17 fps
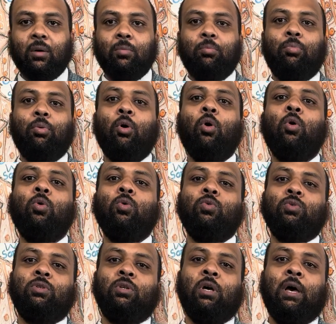
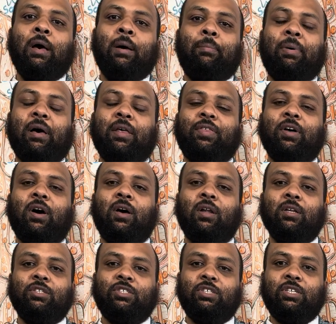bone
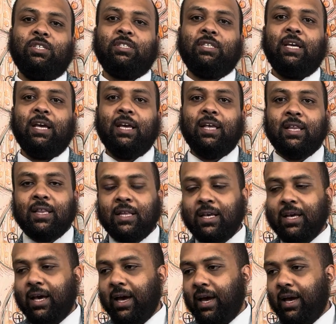pathologies, in
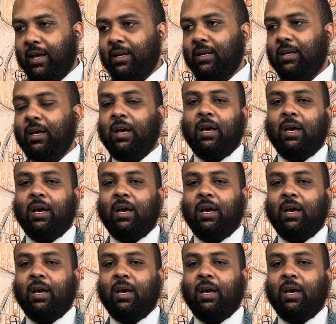the end,